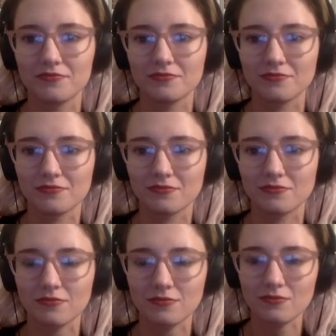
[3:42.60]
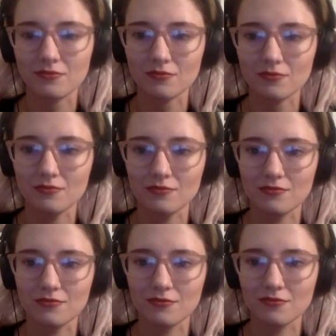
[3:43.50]

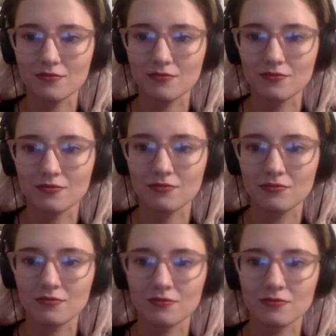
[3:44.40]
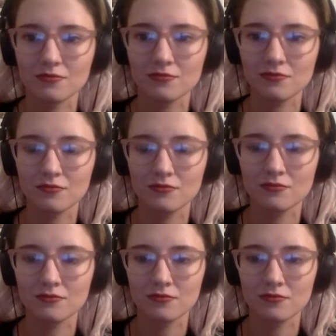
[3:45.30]
The person shown says nothing.